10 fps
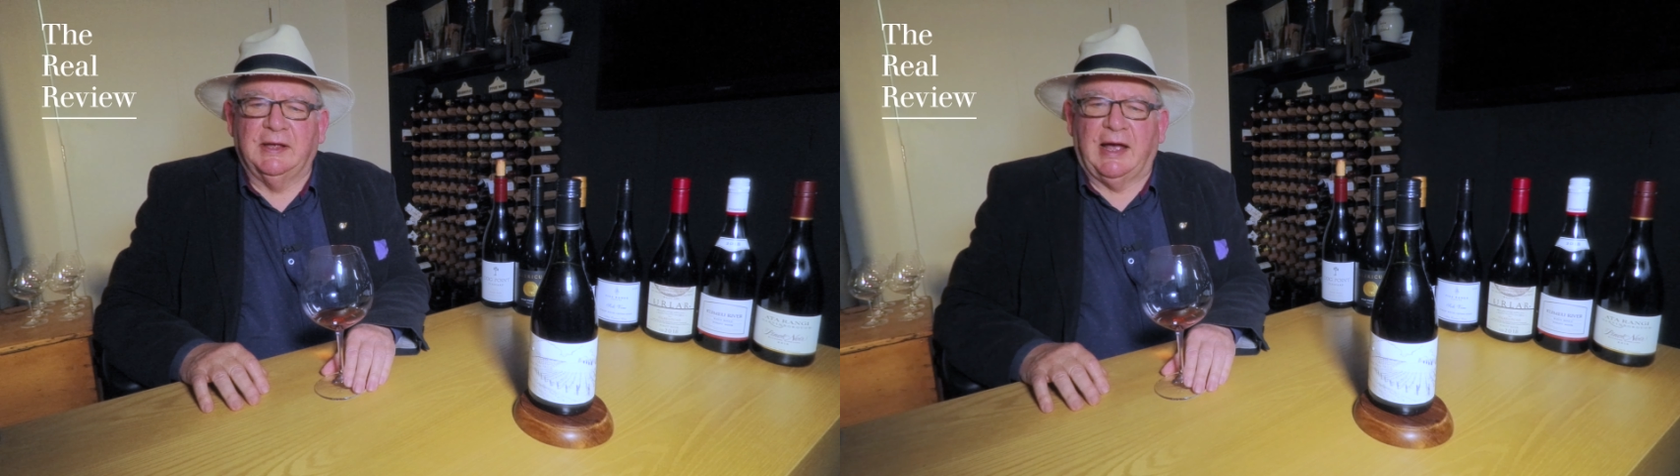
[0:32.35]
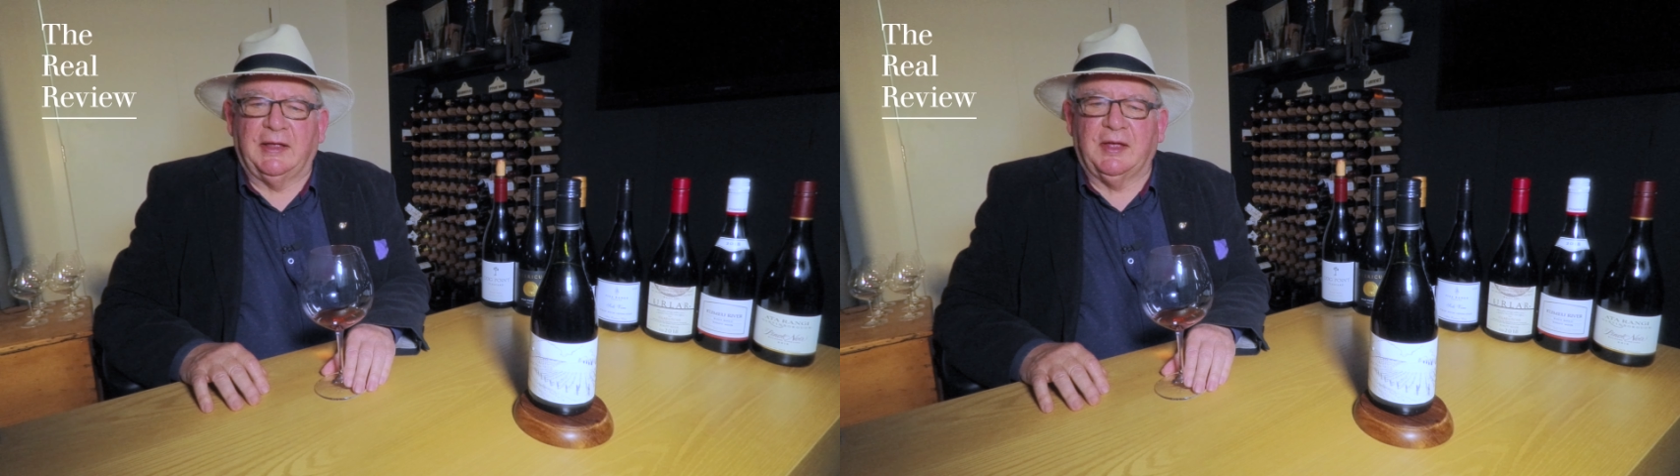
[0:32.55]

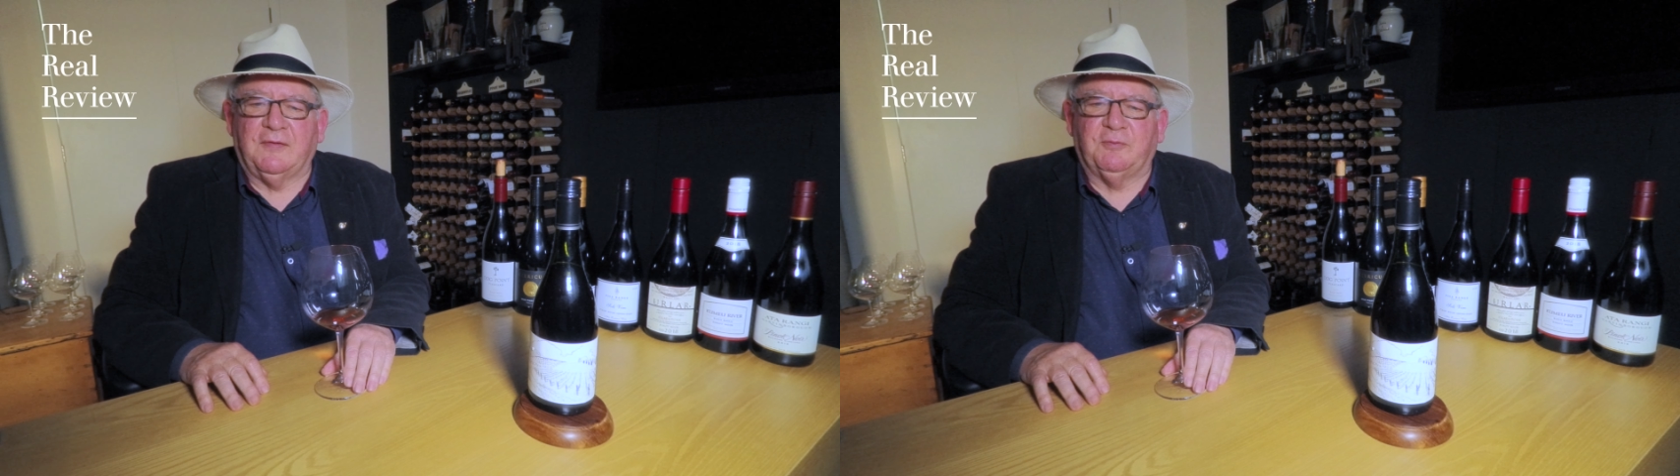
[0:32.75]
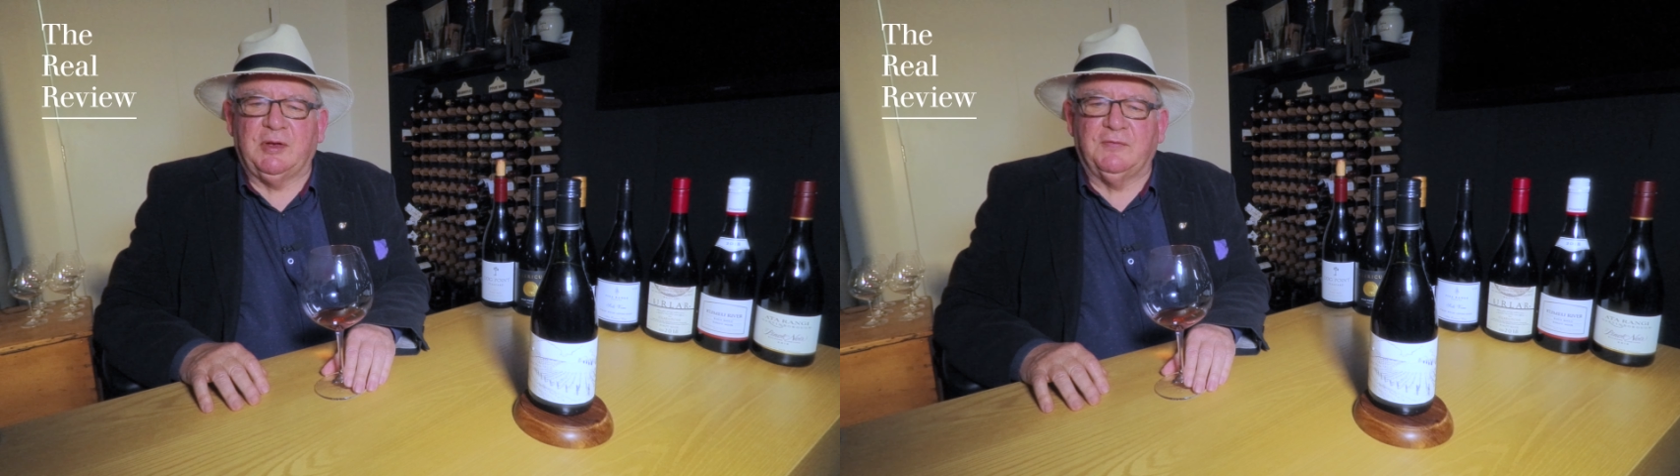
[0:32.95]

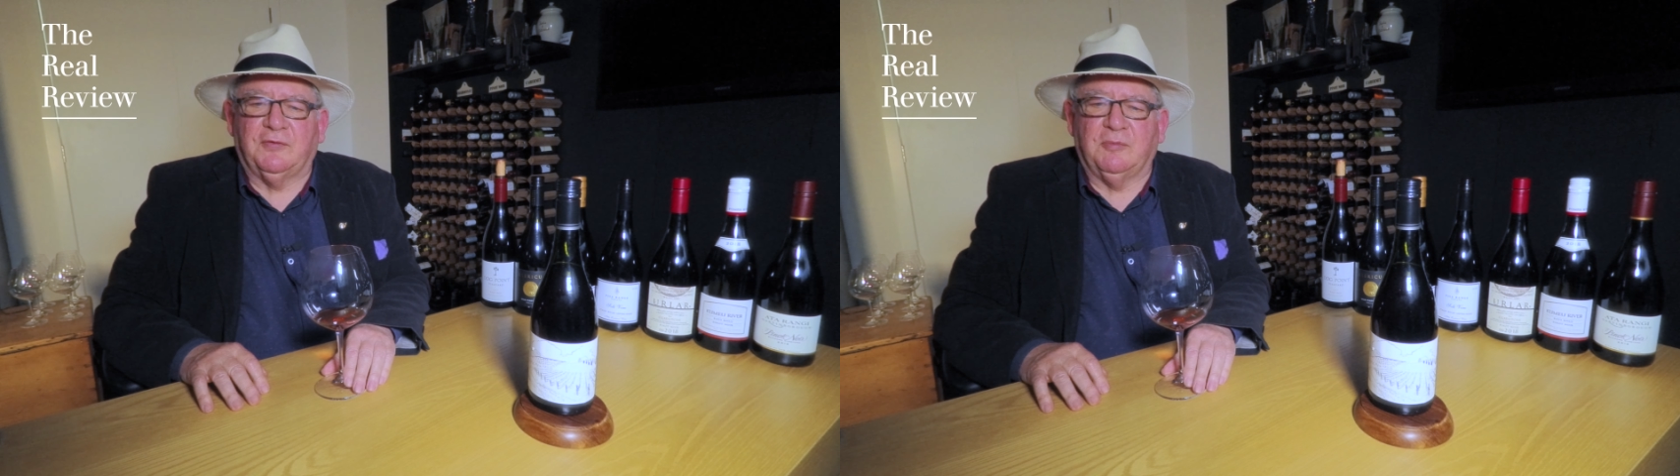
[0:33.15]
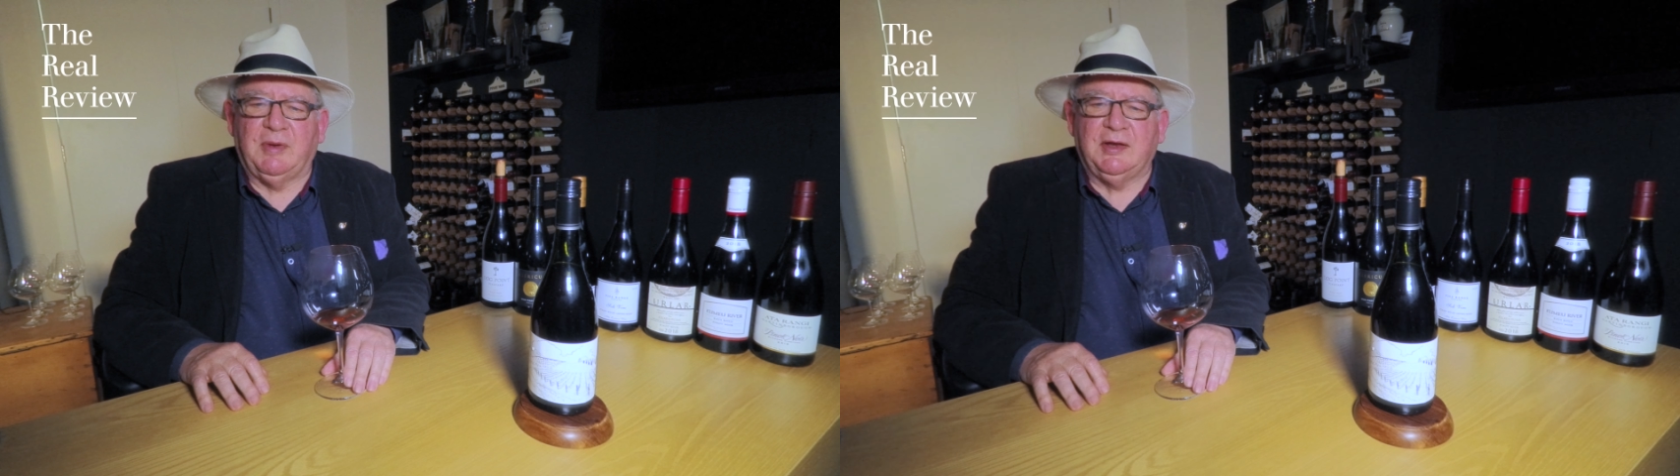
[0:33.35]
they've been
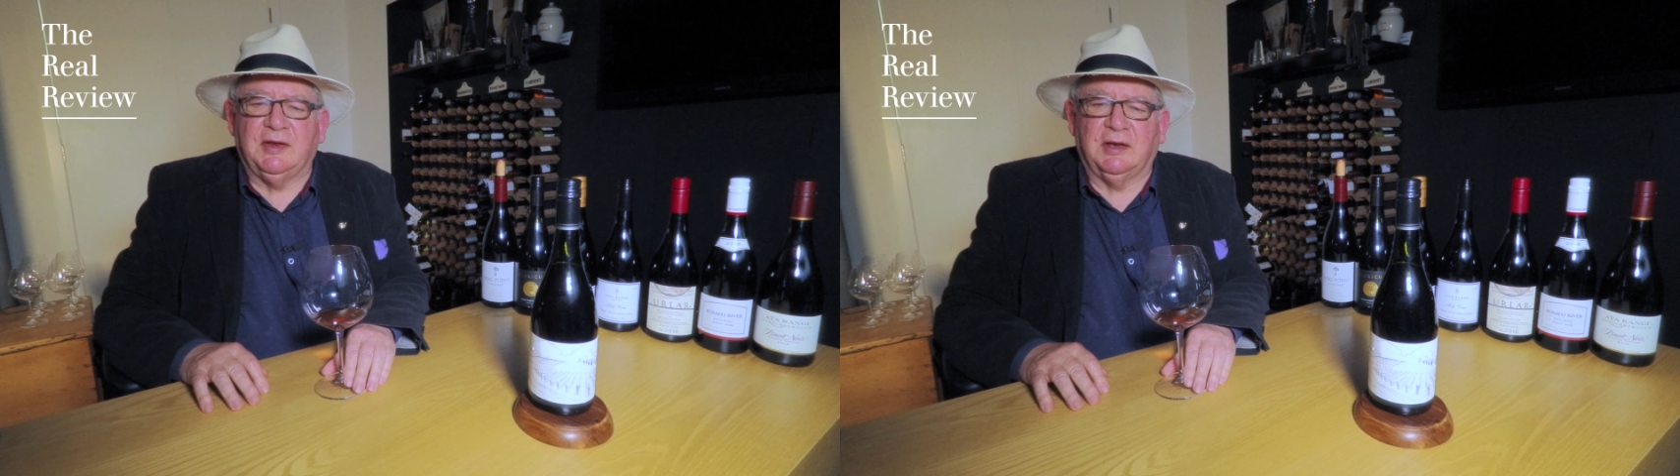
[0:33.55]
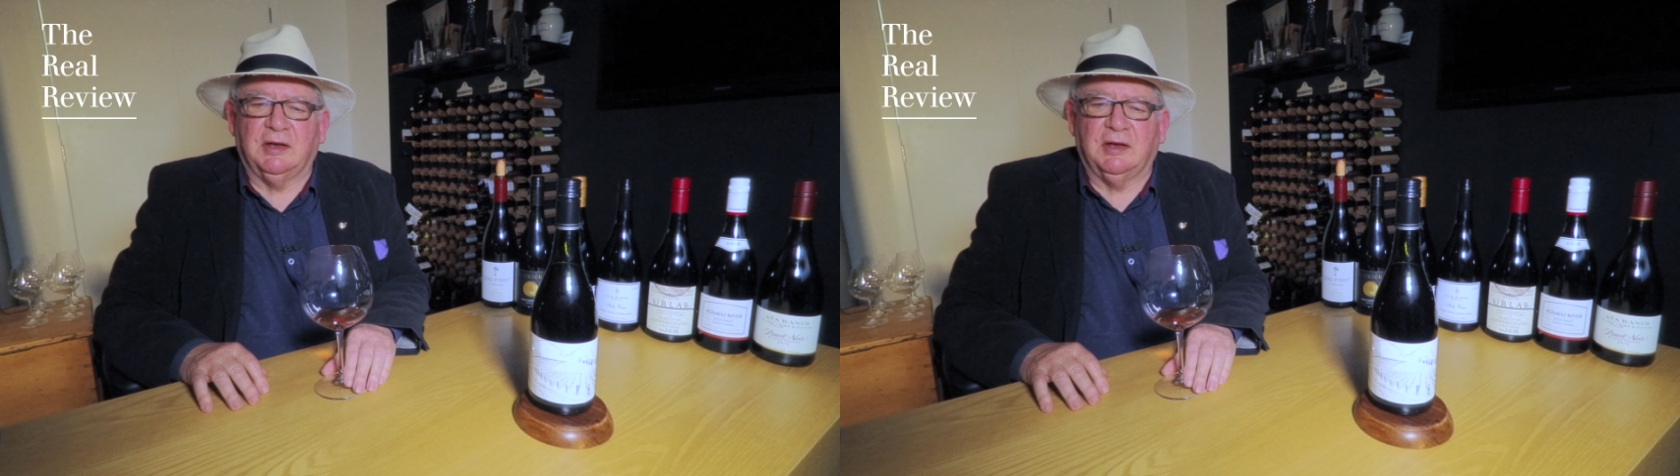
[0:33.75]
fermenting